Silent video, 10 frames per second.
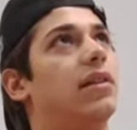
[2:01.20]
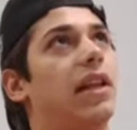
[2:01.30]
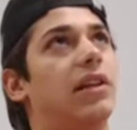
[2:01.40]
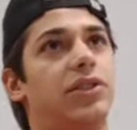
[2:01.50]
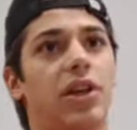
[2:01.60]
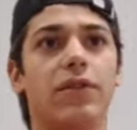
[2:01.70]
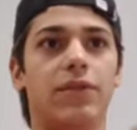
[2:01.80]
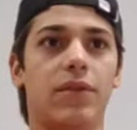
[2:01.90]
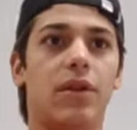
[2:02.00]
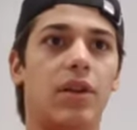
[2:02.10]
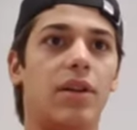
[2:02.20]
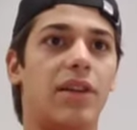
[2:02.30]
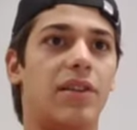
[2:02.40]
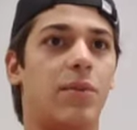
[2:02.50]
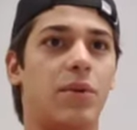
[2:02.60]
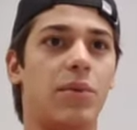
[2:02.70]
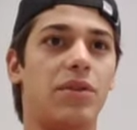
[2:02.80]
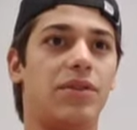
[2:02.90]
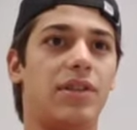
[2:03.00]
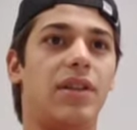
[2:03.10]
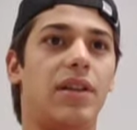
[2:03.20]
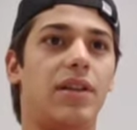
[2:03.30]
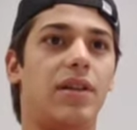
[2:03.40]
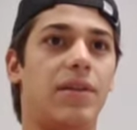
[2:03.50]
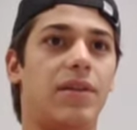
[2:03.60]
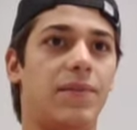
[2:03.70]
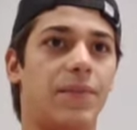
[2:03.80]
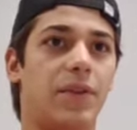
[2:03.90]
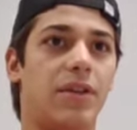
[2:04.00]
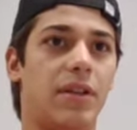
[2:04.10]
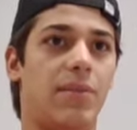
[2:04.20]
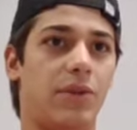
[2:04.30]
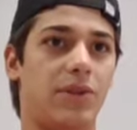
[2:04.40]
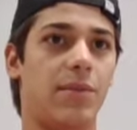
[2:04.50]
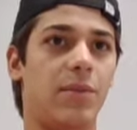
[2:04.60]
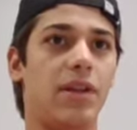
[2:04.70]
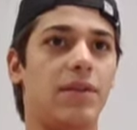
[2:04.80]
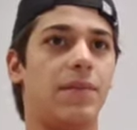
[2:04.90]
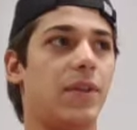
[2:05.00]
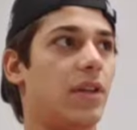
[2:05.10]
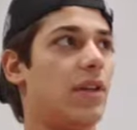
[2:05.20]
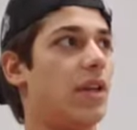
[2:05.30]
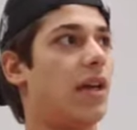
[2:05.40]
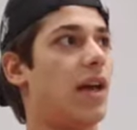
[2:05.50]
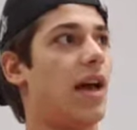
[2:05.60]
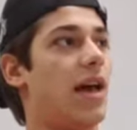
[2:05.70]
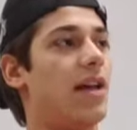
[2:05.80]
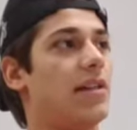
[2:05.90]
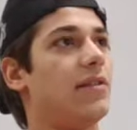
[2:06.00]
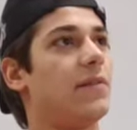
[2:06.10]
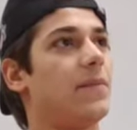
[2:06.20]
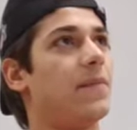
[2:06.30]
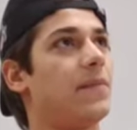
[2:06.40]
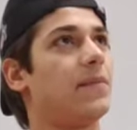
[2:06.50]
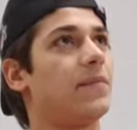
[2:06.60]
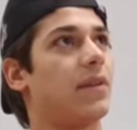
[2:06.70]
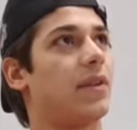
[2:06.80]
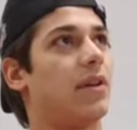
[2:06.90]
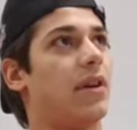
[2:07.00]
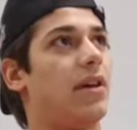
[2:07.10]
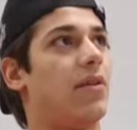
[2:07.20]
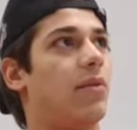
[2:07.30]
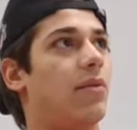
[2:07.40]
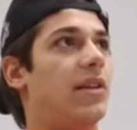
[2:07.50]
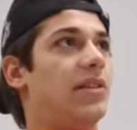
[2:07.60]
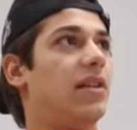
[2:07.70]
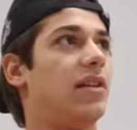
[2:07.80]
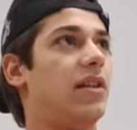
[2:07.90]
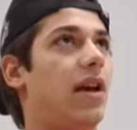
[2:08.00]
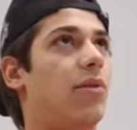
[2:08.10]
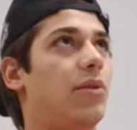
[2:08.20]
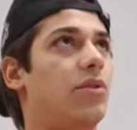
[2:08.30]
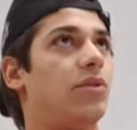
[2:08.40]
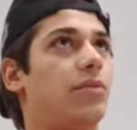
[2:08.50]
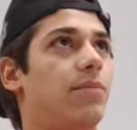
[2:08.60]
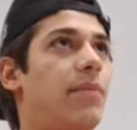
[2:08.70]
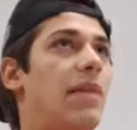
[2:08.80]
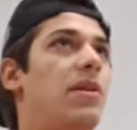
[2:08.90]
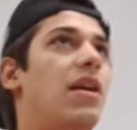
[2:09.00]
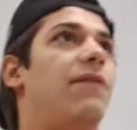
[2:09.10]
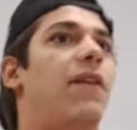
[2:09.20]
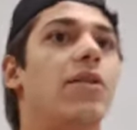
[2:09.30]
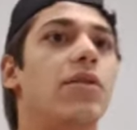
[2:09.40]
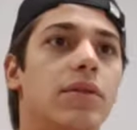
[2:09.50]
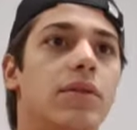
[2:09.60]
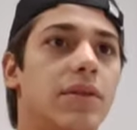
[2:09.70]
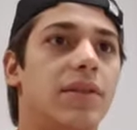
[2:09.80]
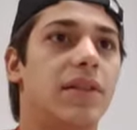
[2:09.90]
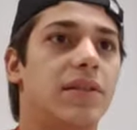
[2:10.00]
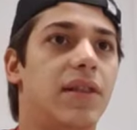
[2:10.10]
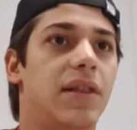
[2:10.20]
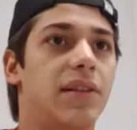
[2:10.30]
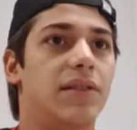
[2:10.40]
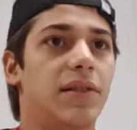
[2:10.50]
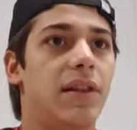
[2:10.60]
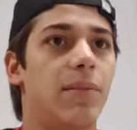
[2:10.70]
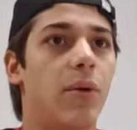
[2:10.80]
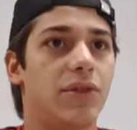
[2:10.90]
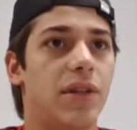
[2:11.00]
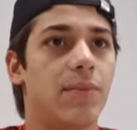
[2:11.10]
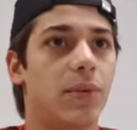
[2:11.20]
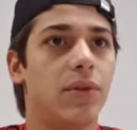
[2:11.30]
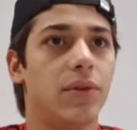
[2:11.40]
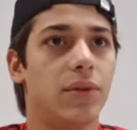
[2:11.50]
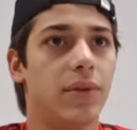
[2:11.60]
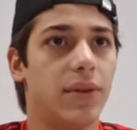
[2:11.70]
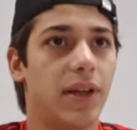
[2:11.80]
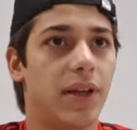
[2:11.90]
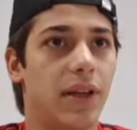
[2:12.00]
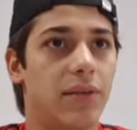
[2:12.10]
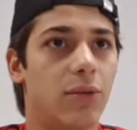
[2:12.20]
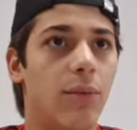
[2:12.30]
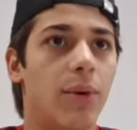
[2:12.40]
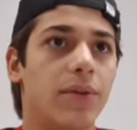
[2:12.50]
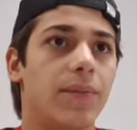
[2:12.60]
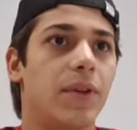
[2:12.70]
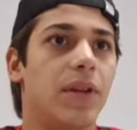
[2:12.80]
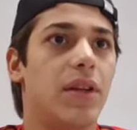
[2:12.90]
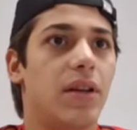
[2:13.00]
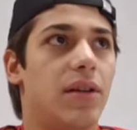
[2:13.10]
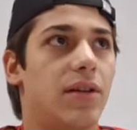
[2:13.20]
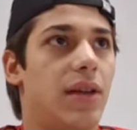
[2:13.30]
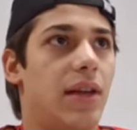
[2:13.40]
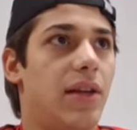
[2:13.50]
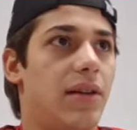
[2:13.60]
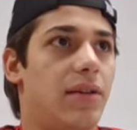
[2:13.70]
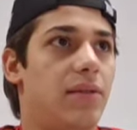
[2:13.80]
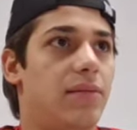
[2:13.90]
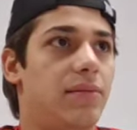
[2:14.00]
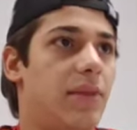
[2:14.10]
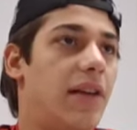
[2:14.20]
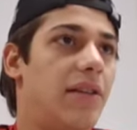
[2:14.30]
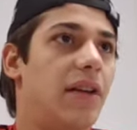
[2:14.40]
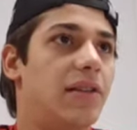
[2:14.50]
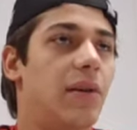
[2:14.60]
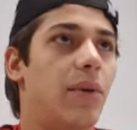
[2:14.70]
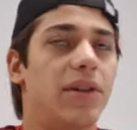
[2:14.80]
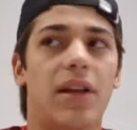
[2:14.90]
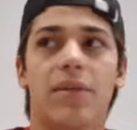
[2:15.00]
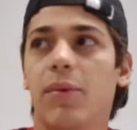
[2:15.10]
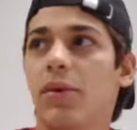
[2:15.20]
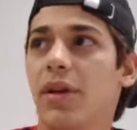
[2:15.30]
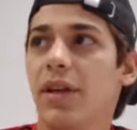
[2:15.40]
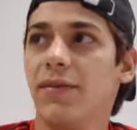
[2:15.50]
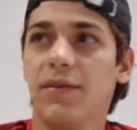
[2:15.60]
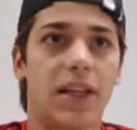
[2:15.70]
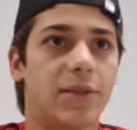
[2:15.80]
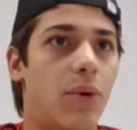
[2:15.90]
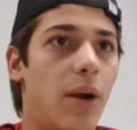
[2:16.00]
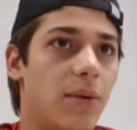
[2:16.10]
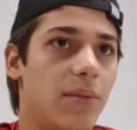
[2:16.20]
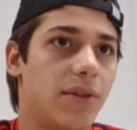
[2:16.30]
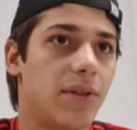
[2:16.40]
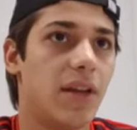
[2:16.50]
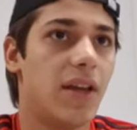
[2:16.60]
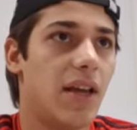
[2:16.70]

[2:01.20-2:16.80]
like shelf, like the one we used in the processing unit, and well, basically, I will use maybe a Fanuc since it is the most simple robot. I think it's the one that will give less problems.